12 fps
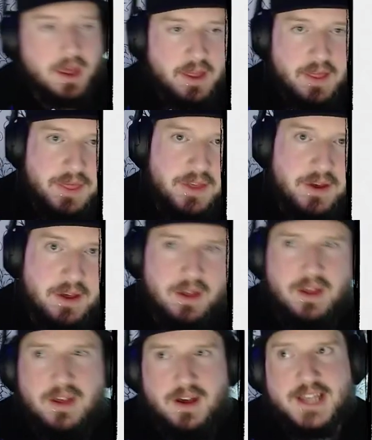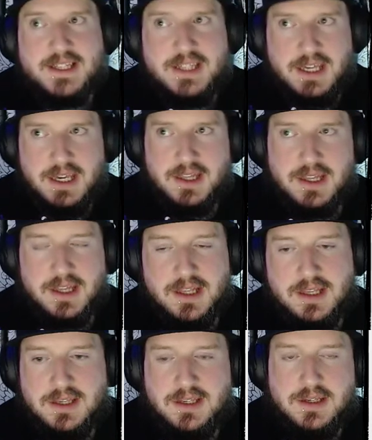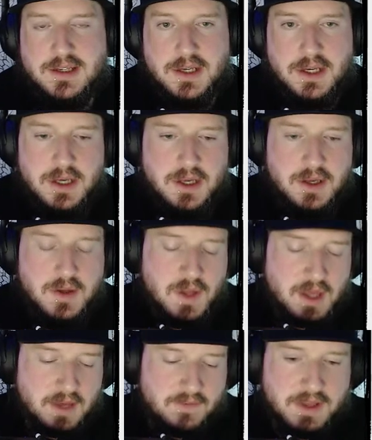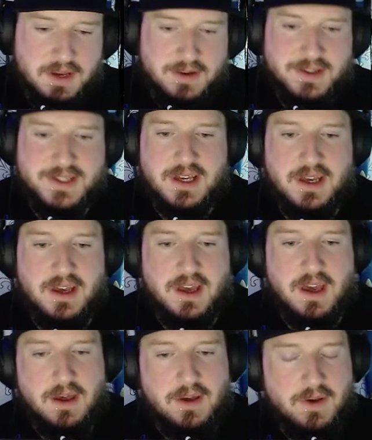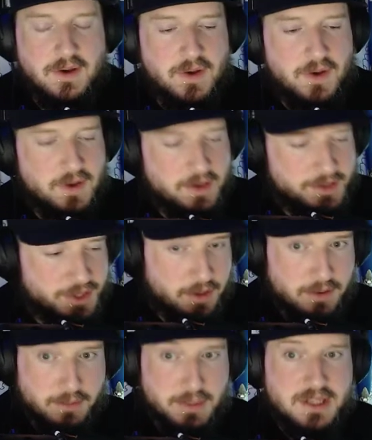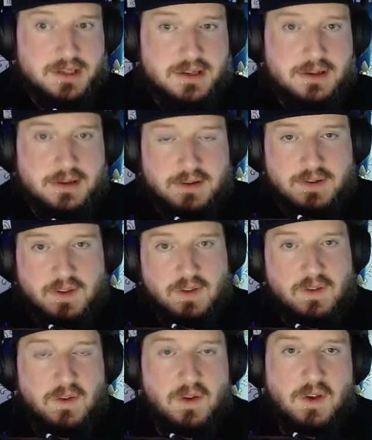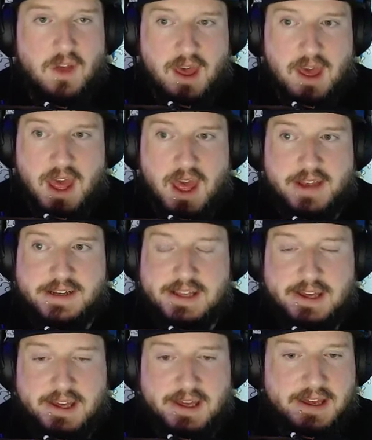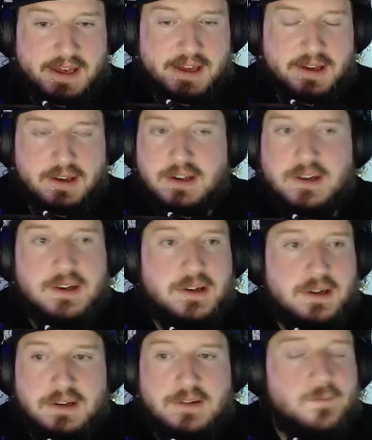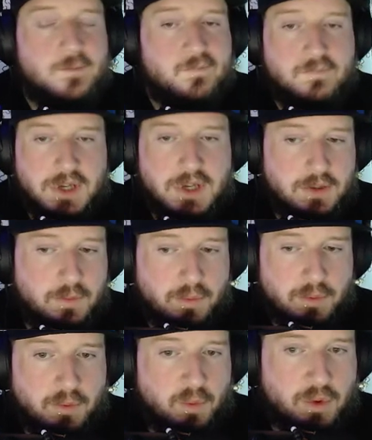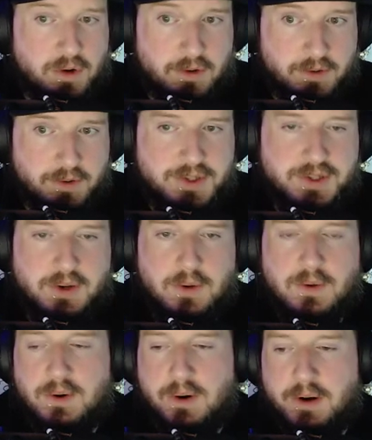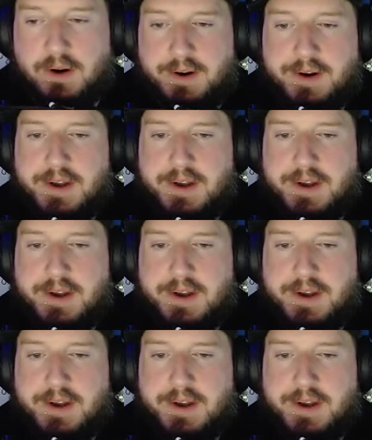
The idea that if there's a tournament at a you know worlds or